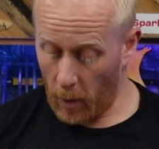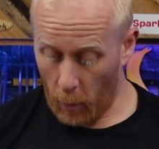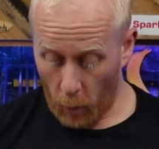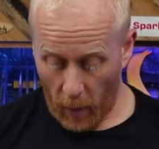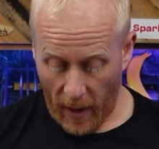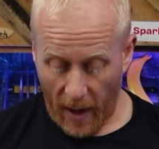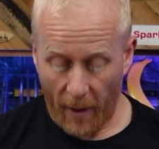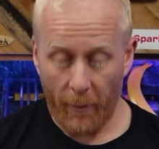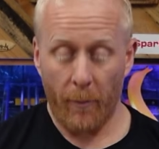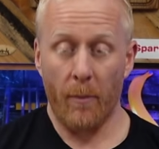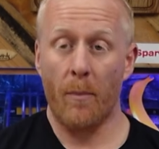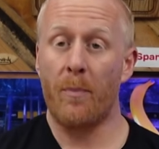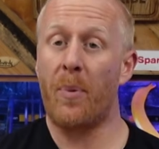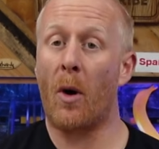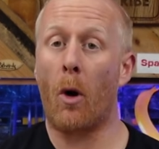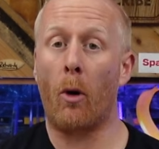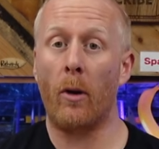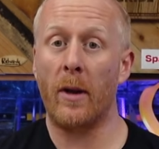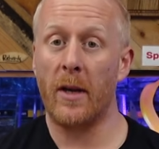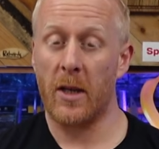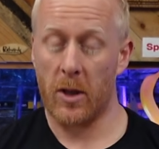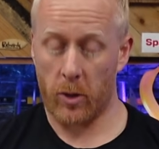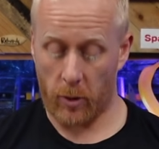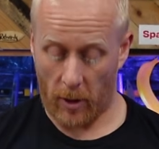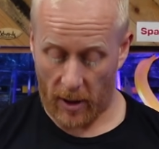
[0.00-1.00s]
We haven't
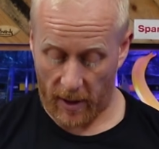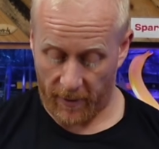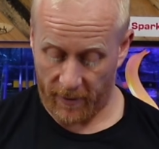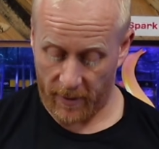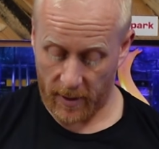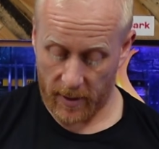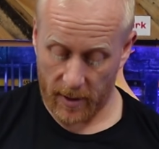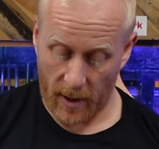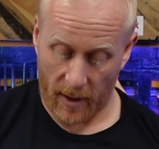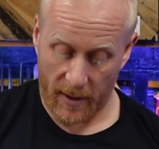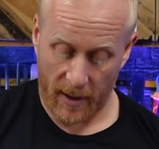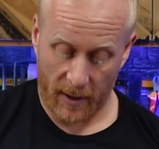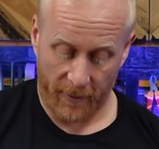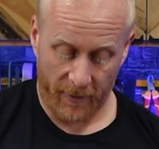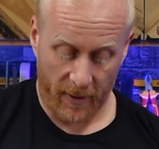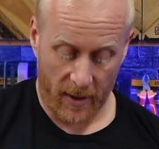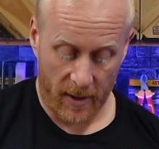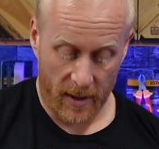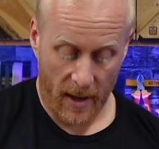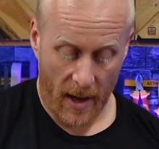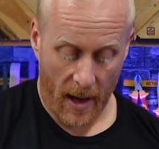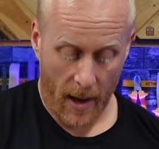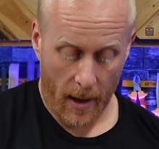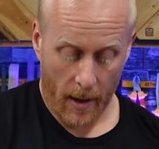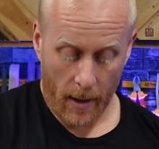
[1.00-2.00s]
polished or anything, done anything
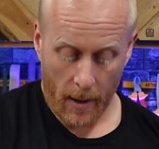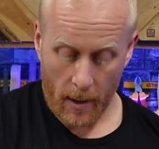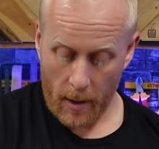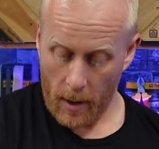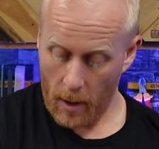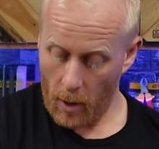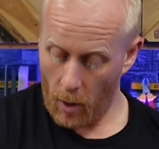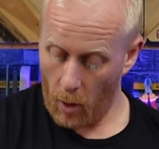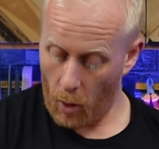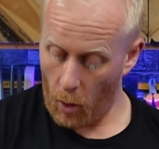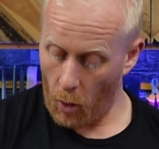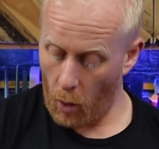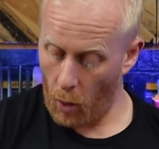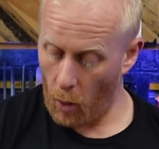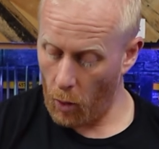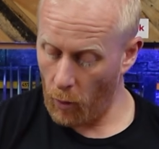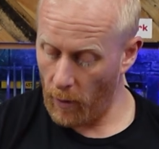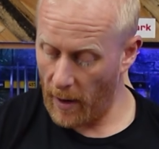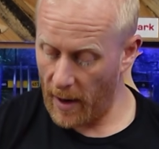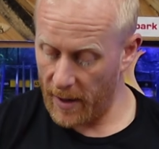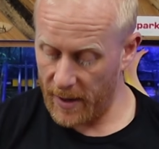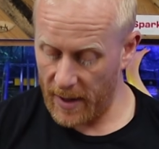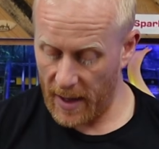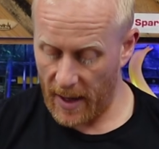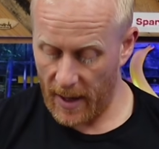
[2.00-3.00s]
yet.
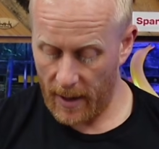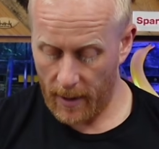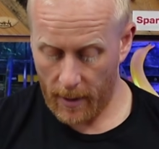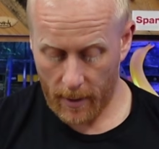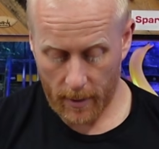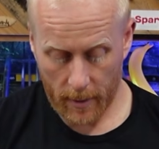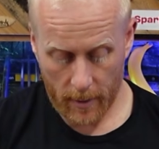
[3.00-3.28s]
Already